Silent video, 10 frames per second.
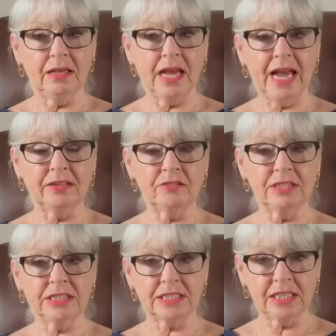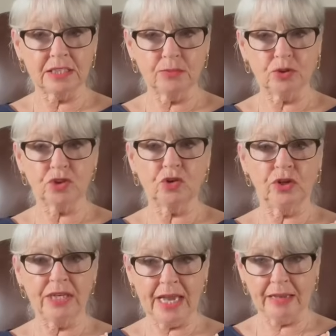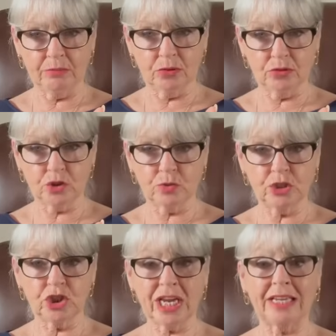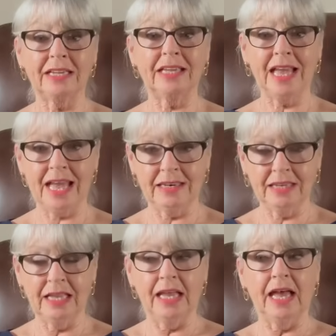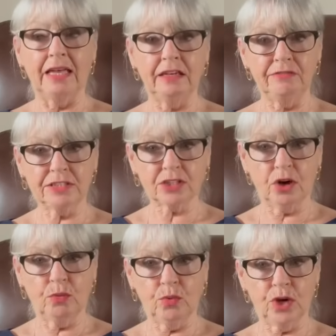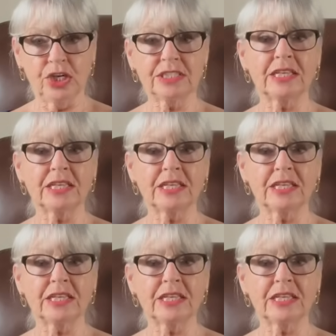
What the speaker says: either in 6 months or 9 months. We'll check again. And if it's gone worse,